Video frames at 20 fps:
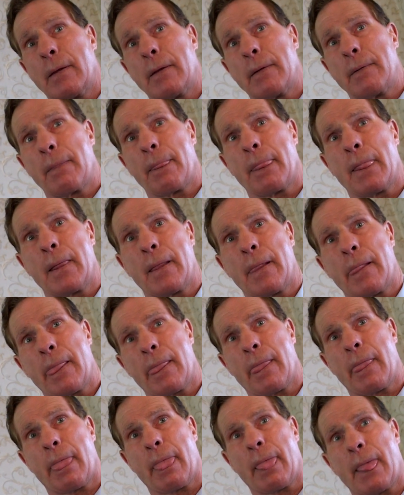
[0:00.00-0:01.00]

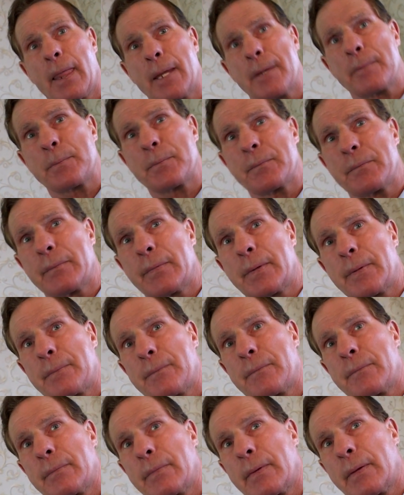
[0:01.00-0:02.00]
Did that give you any
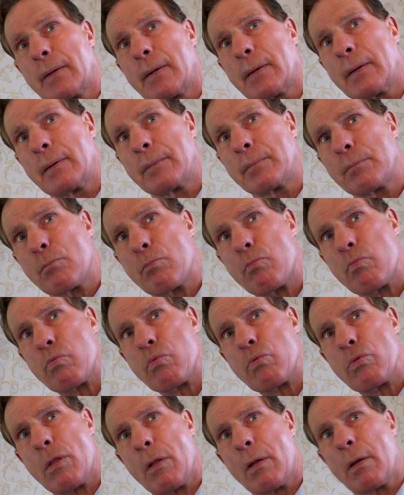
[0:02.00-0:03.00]
special satisfaction, or
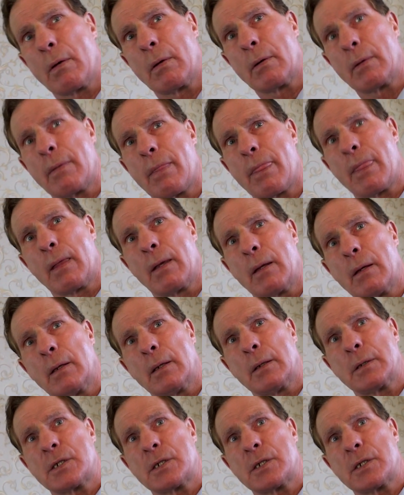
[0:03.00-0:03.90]
was it just another fight here?